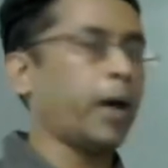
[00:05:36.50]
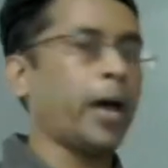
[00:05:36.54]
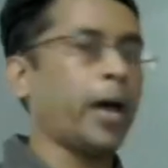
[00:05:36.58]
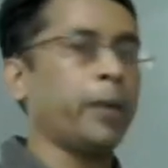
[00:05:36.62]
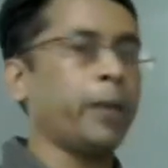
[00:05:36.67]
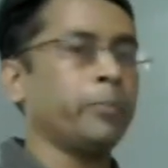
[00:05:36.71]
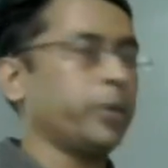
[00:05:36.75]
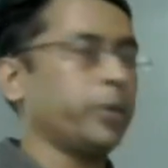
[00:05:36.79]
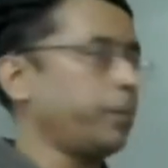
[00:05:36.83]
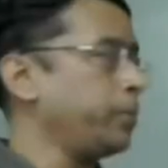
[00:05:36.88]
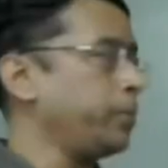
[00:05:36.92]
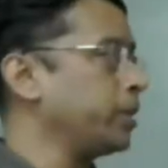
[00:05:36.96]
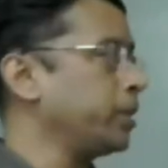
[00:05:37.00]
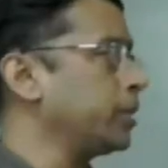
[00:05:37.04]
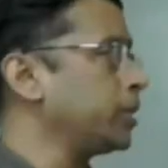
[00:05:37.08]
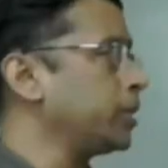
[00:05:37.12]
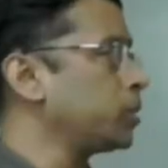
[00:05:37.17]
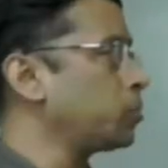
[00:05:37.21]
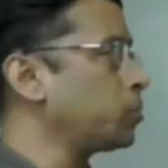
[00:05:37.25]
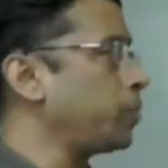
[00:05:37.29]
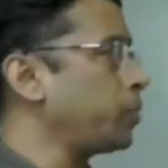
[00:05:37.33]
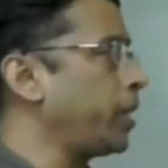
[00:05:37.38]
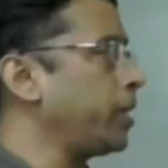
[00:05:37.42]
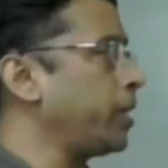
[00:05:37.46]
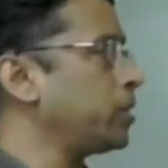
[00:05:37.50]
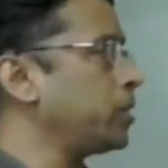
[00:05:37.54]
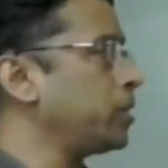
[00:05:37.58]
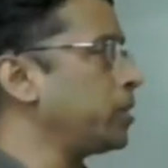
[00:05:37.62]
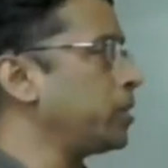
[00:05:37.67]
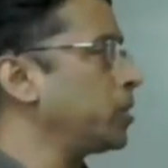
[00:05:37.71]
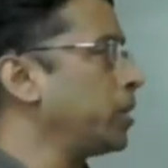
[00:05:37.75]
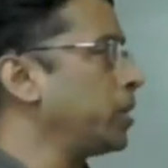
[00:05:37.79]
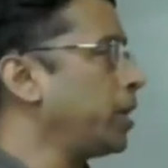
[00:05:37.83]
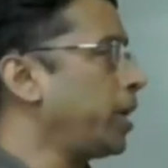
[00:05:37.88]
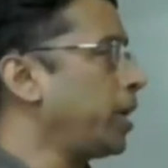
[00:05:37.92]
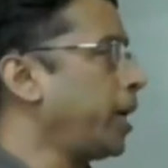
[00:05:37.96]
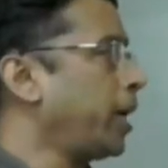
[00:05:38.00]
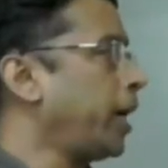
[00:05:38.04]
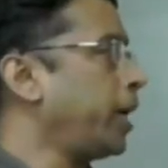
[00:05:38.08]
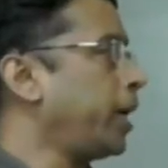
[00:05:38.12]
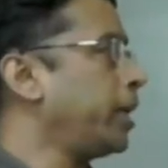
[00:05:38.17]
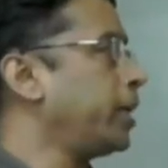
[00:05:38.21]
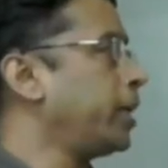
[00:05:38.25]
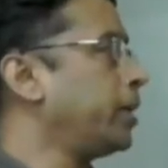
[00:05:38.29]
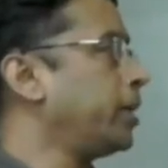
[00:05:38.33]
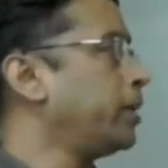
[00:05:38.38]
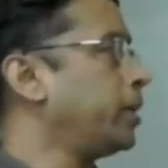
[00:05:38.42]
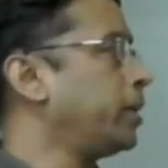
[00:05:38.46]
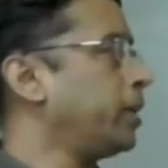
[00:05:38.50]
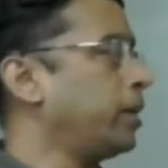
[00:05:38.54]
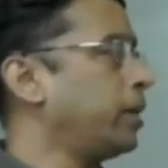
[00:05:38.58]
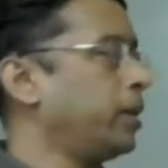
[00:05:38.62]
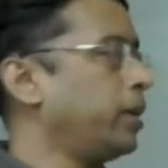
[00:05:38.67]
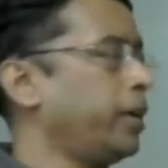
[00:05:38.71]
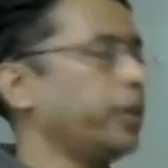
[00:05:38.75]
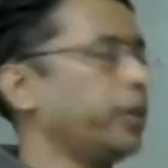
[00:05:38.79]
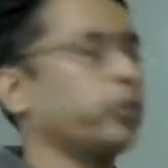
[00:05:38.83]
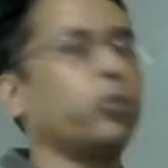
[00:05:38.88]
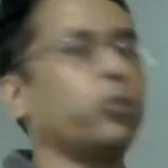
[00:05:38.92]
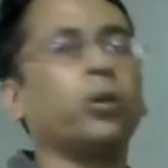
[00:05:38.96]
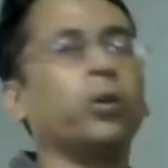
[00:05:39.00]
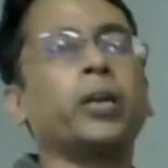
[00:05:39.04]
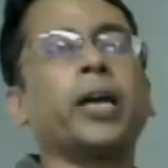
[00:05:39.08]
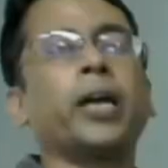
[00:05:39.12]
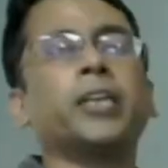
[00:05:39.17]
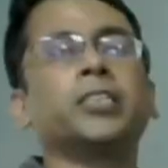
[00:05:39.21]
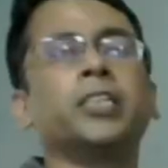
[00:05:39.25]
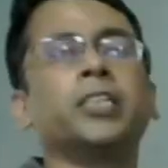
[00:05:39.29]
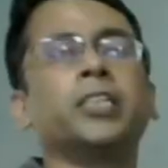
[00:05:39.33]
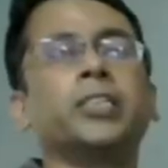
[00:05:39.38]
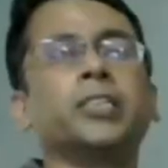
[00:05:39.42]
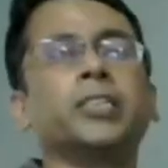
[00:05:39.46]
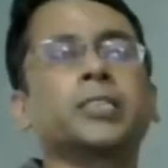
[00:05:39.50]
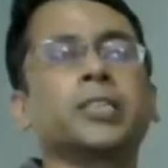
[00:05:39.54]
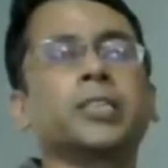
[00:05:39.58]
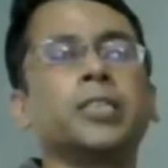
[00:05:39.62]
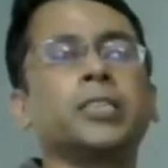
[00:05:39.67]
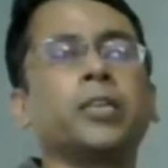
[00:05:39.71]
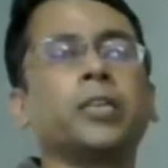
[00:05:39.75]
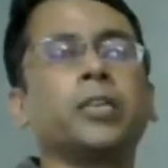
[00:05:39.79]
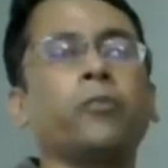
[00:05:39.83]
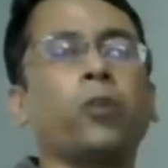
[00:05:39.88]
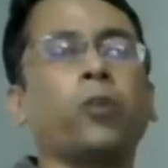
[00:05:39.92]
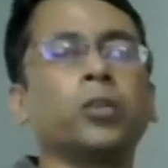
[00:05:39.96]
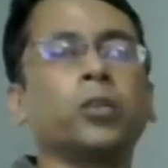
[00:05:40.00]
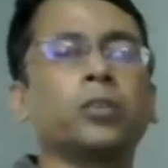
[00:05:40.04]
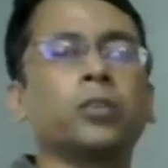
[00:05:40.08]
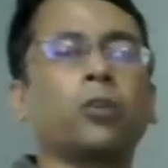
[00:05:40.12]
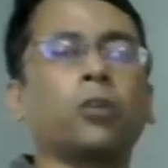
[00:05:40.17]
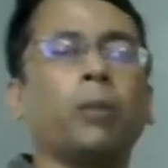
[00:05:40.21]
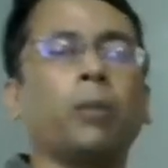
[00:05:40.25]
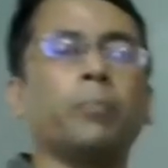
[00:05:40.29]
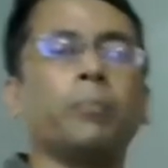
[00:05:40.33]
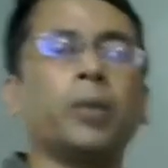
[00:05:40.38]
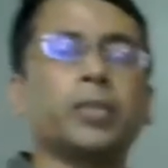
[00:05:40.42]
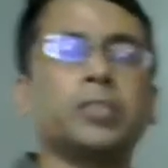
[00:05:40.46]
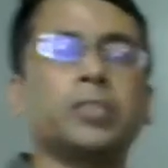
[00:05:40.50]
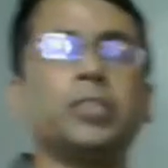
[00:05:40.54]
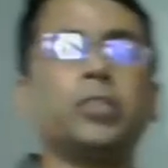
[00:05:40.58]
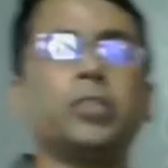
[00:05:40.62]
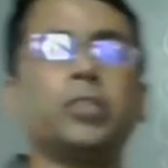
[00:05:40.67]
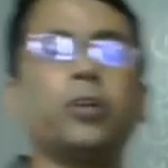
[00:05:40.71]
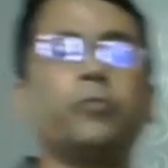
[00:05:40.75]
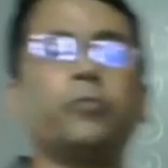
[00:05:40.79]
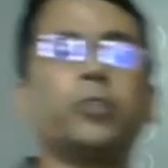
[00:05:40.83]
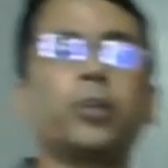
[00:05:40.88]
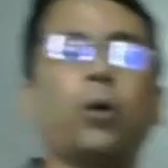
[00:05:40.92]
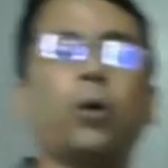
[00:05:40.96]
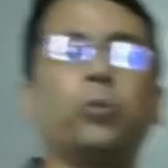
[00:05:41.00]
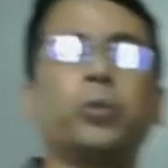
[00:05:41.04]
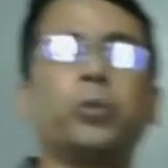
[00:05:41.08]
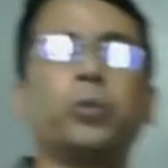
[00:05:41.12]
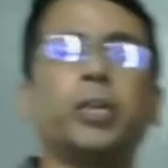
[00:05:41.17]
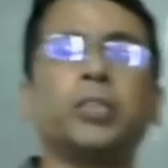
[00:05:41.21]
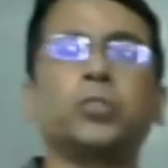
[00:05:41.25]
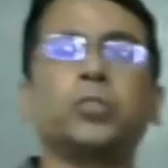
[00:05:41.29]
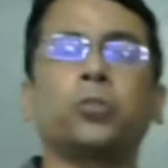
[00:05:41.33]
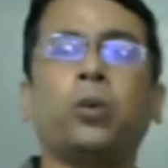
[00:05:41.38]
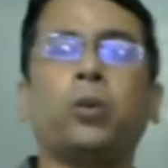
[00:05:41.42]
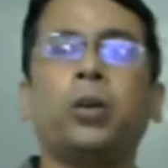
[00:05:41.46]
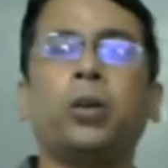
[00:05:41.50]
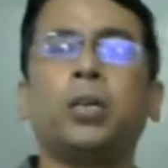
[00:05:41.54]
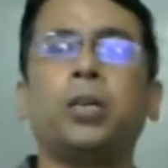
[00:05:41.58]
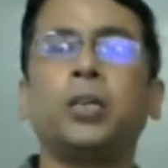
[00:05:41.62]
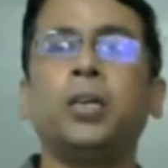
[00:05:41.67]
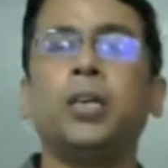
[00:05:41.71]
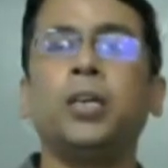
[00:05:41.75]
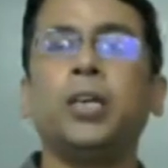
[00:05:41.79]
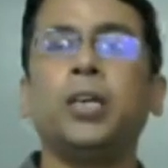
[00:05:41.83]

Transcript: am rubbing this page, and later on I shall discuss what the complexity of the counting sort.